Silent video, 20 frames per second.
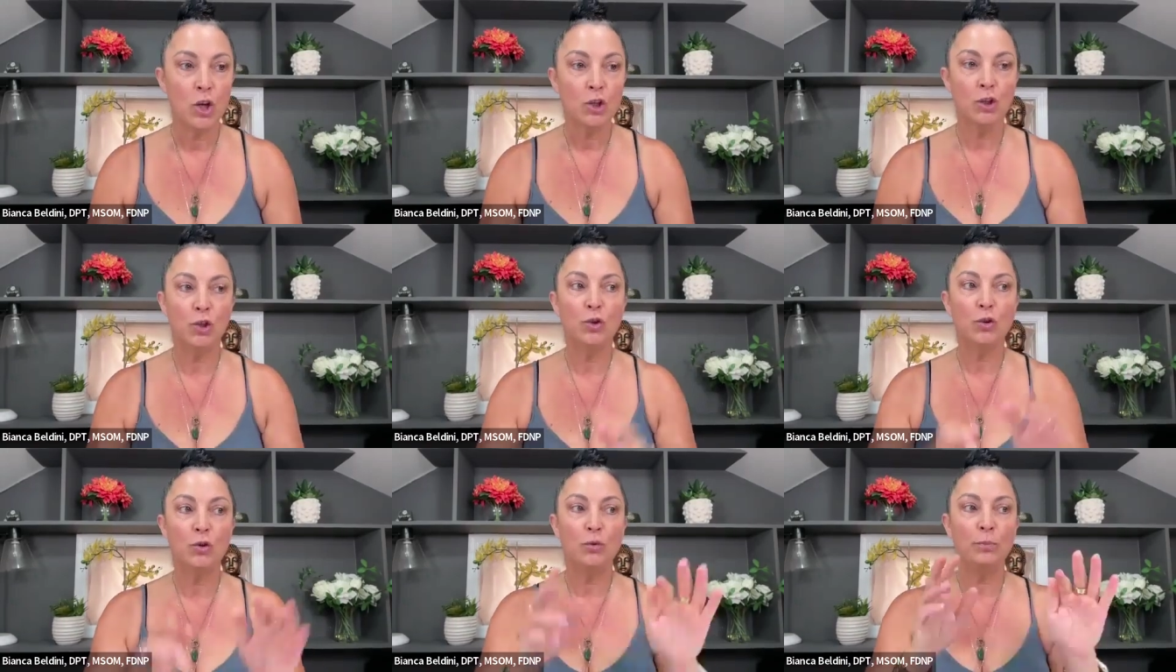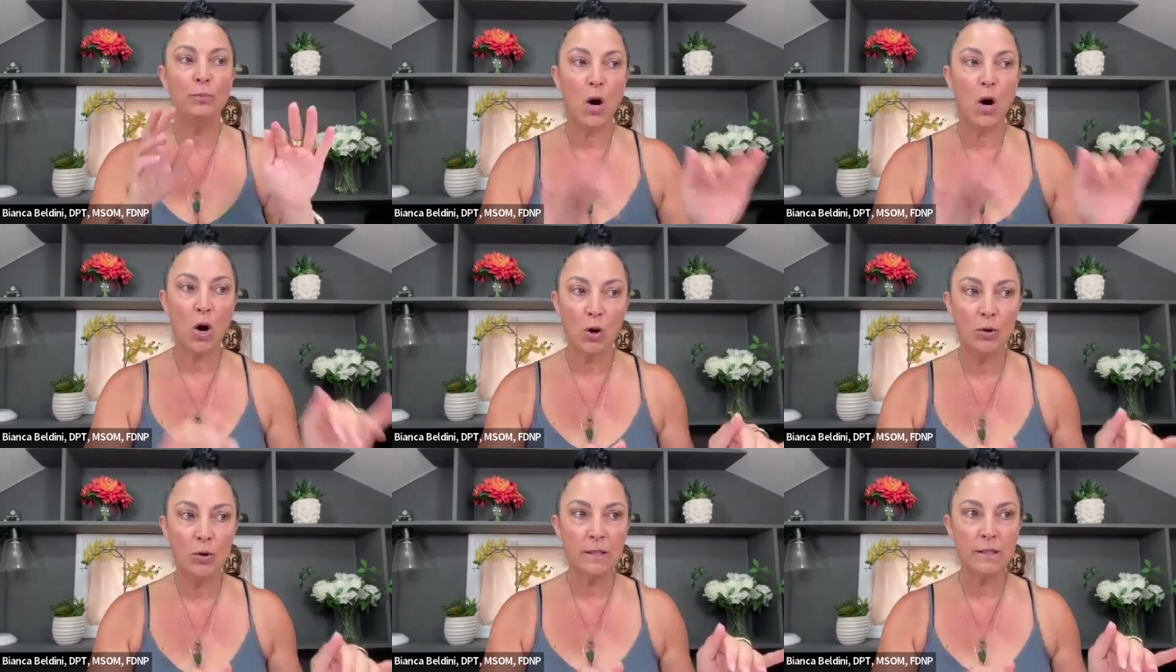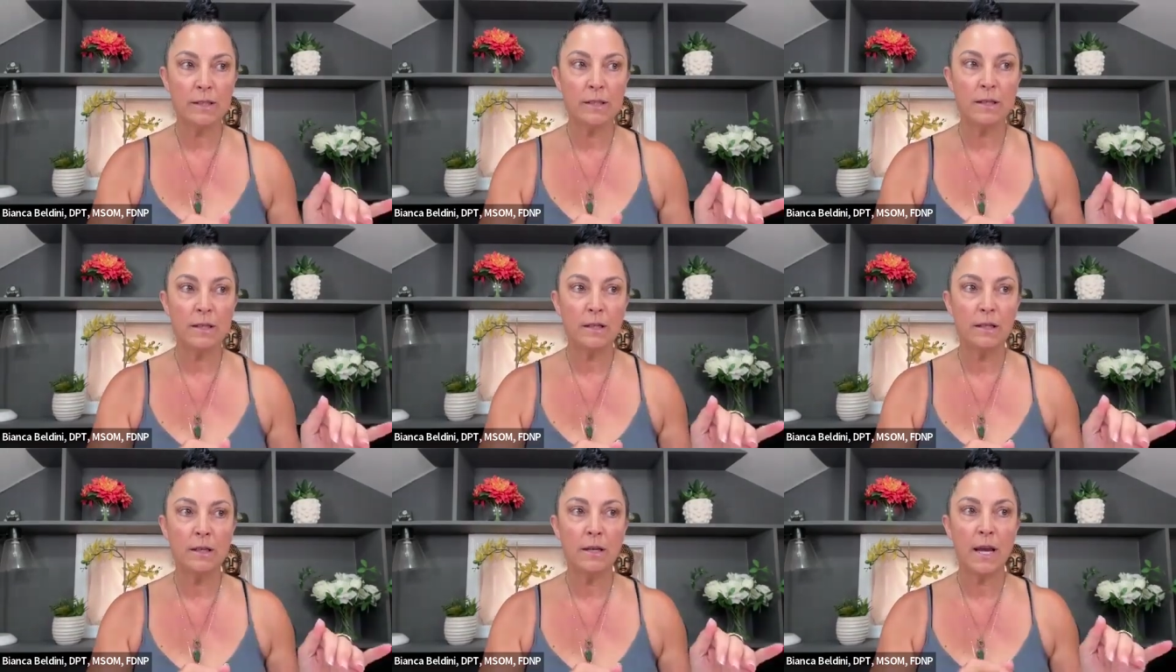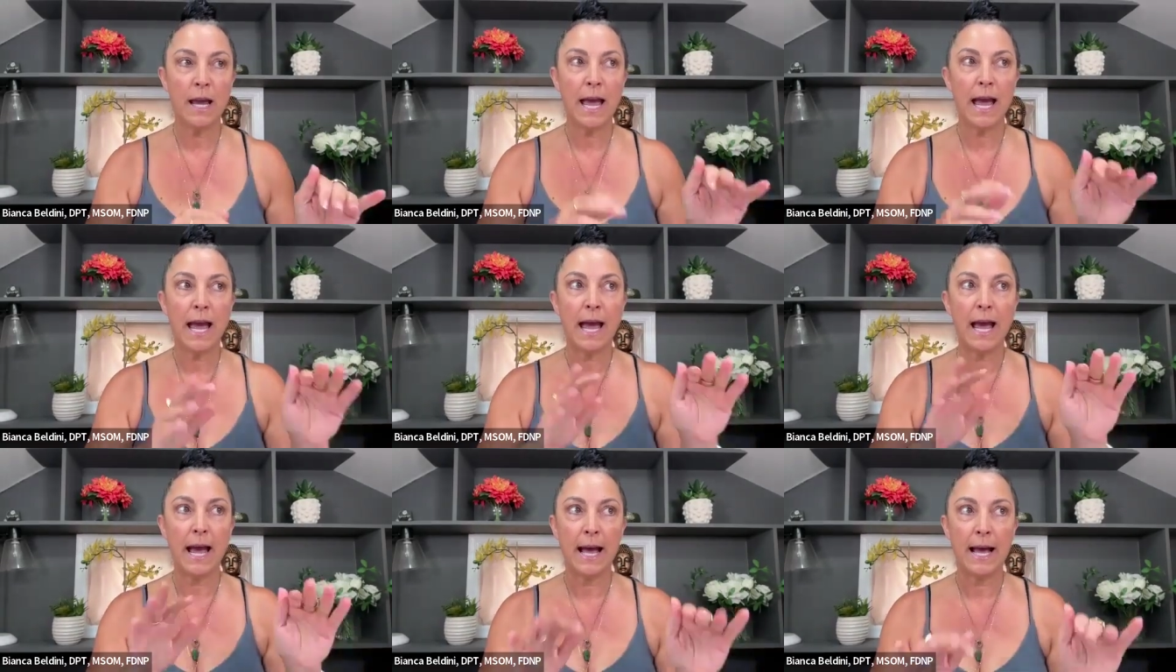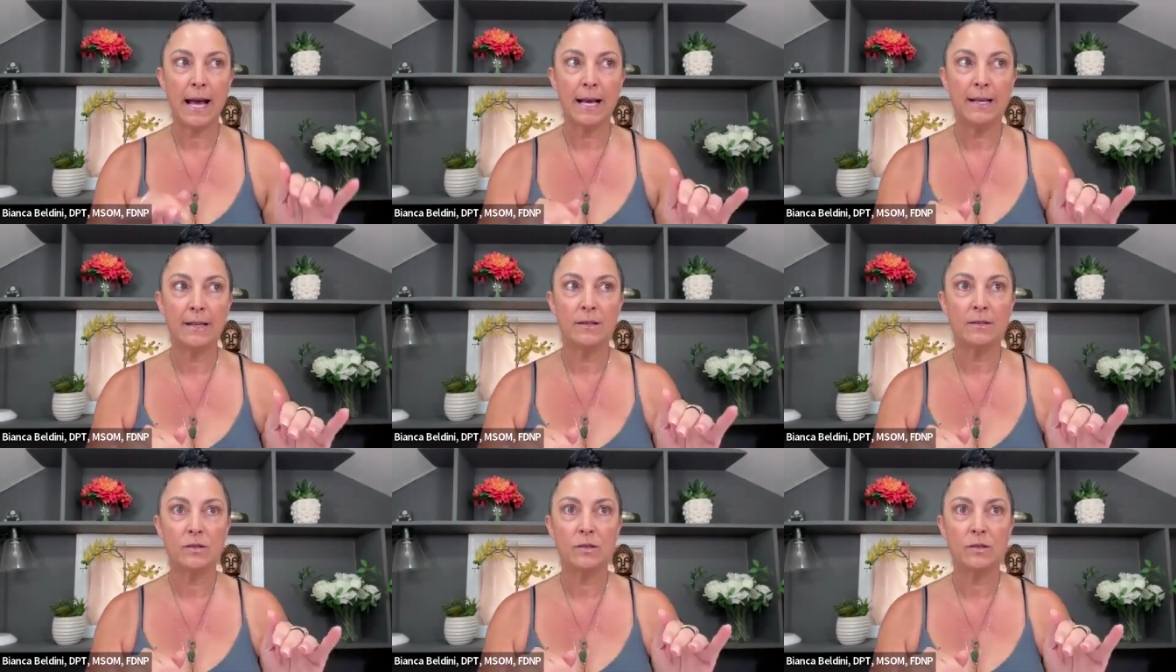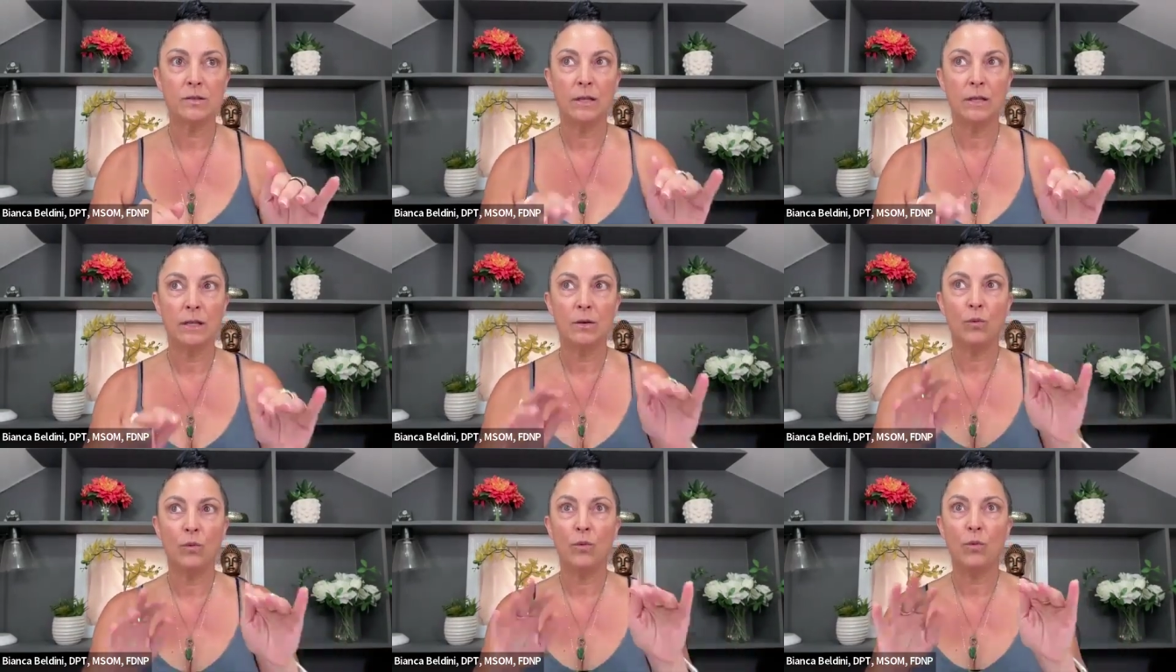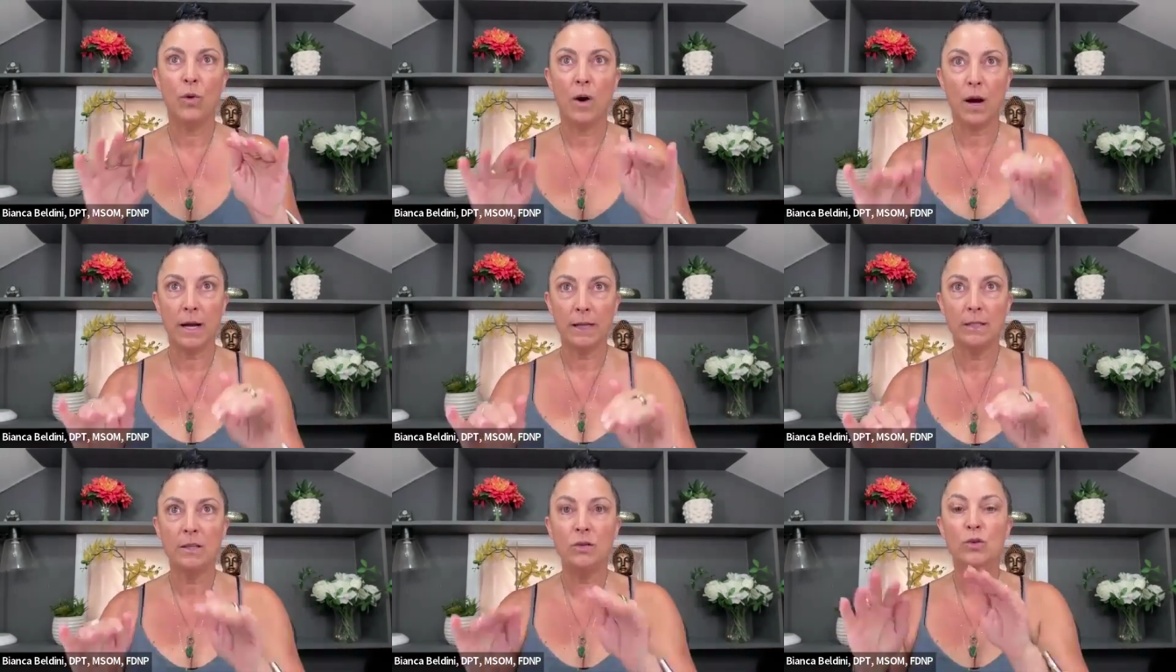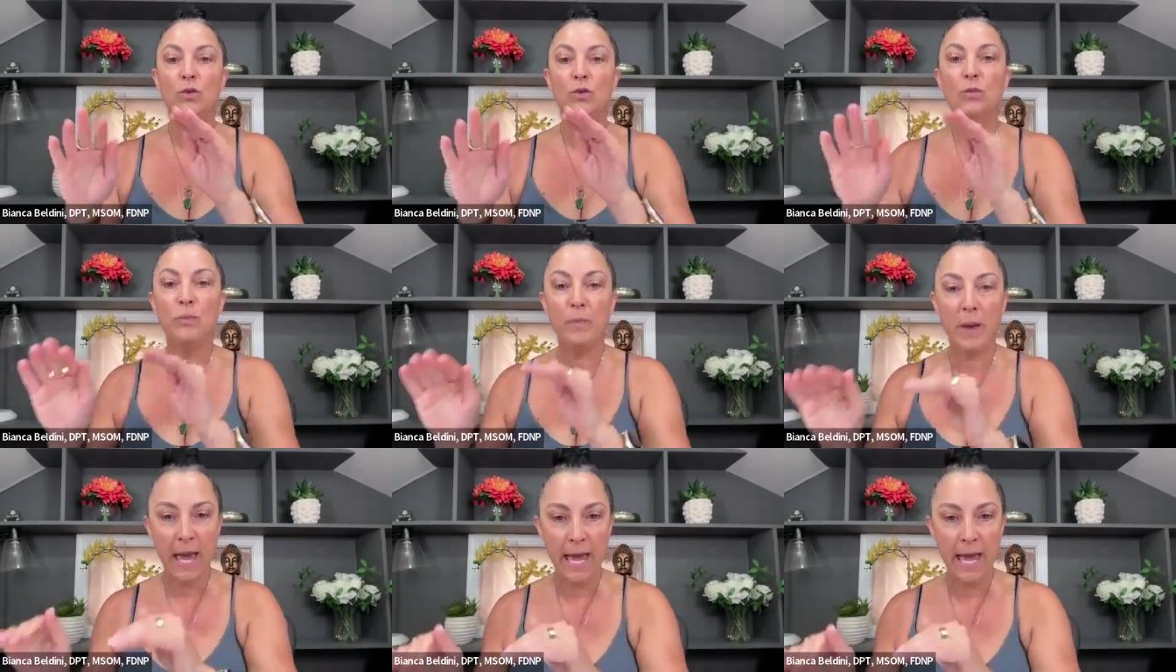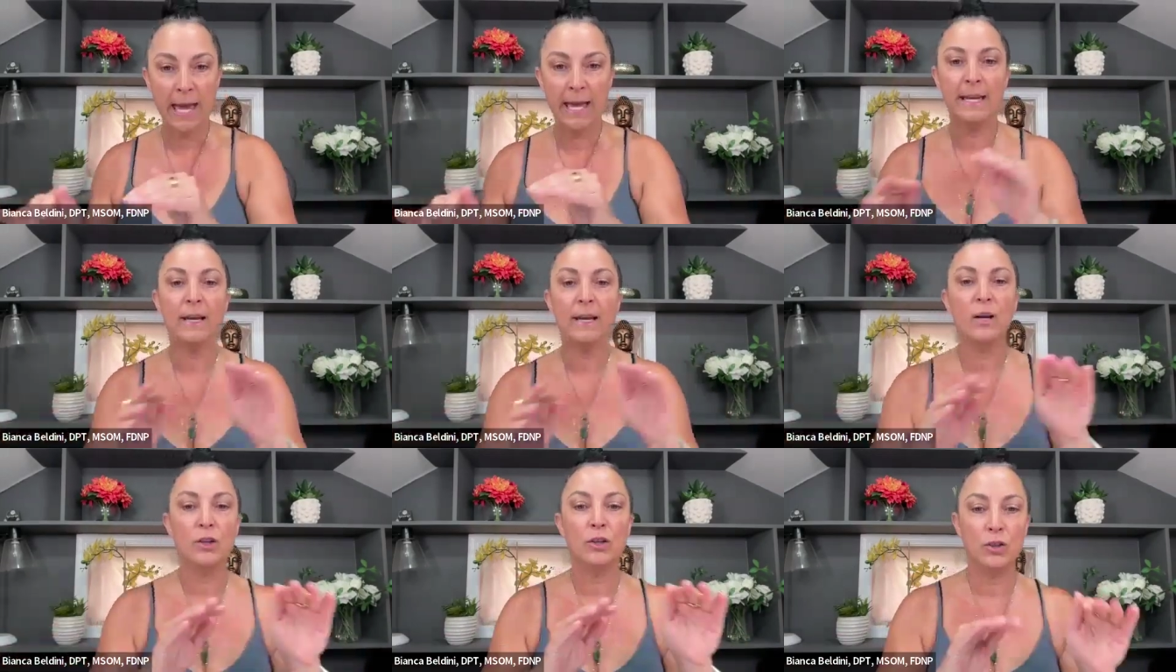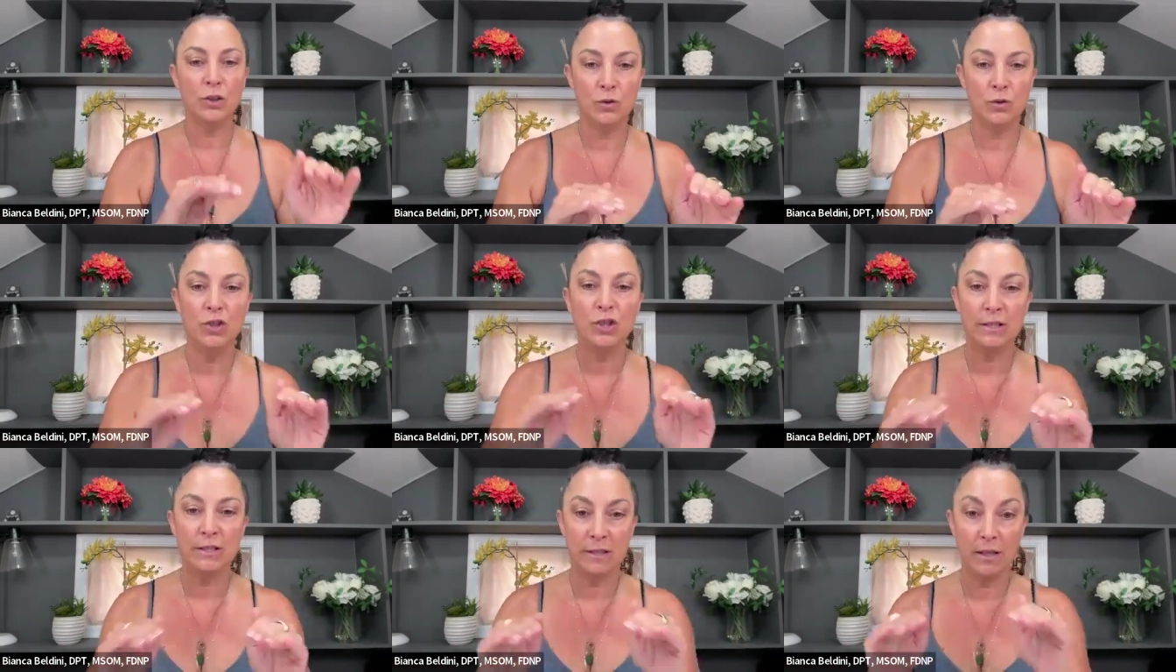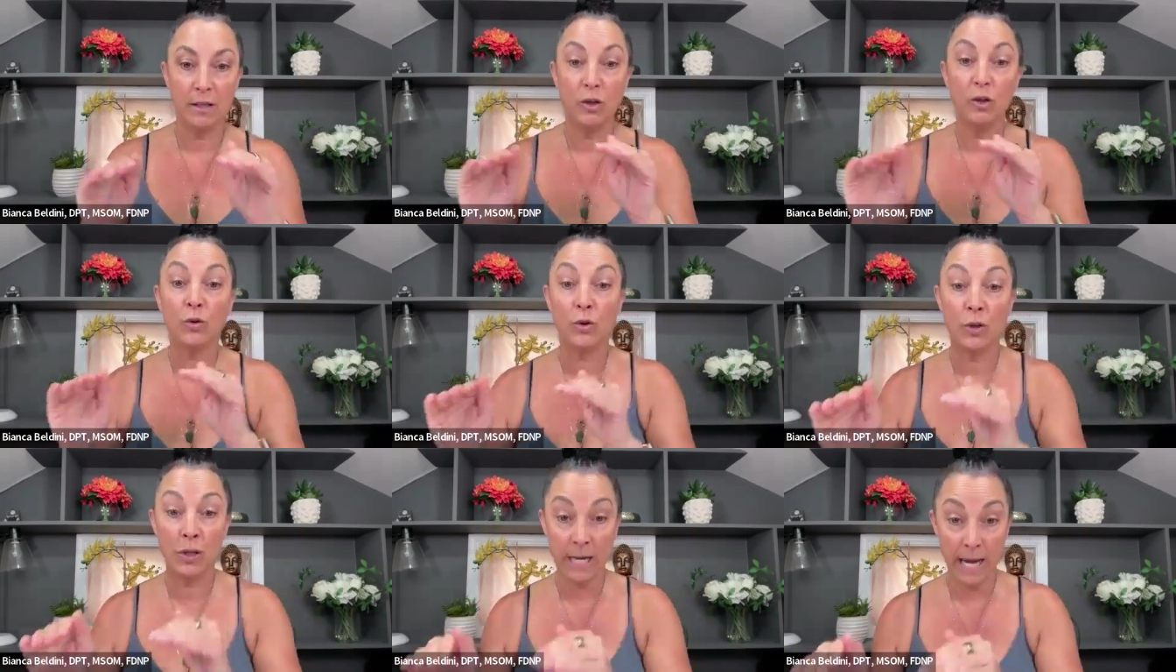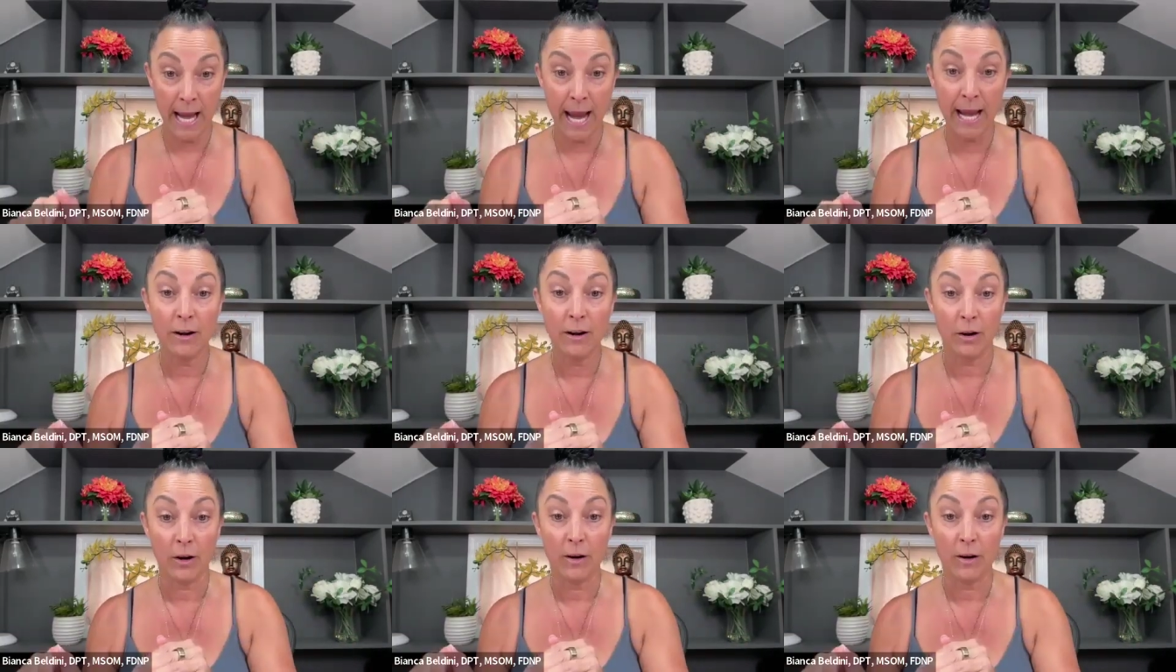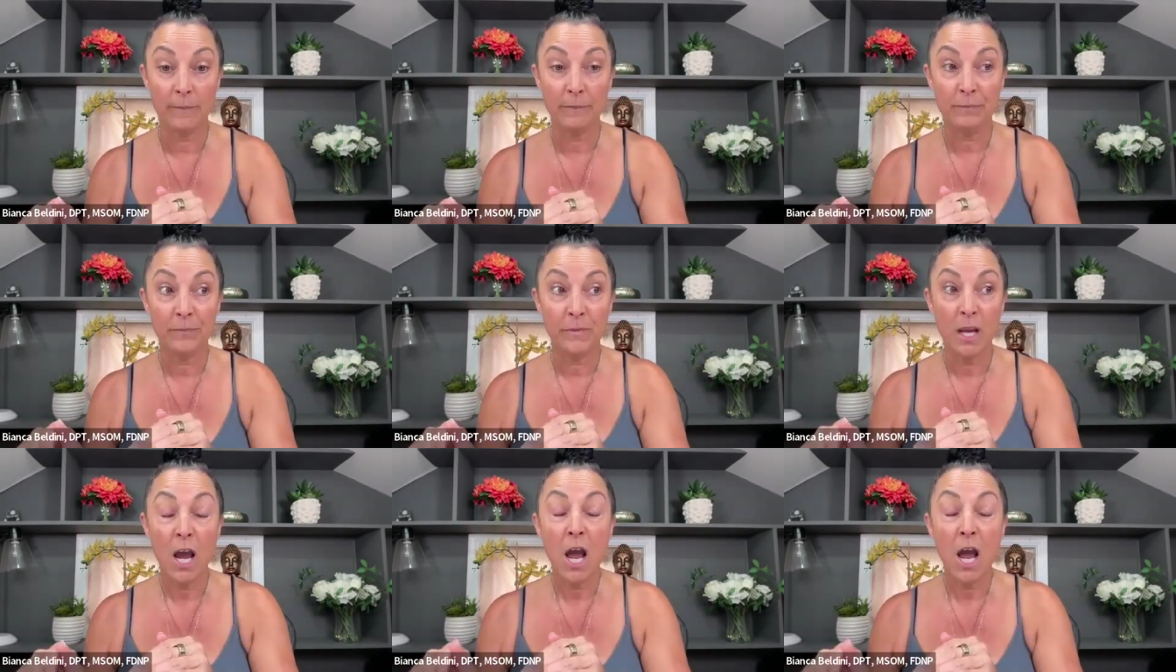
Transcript: You posted as wanting to pay a UGC creator.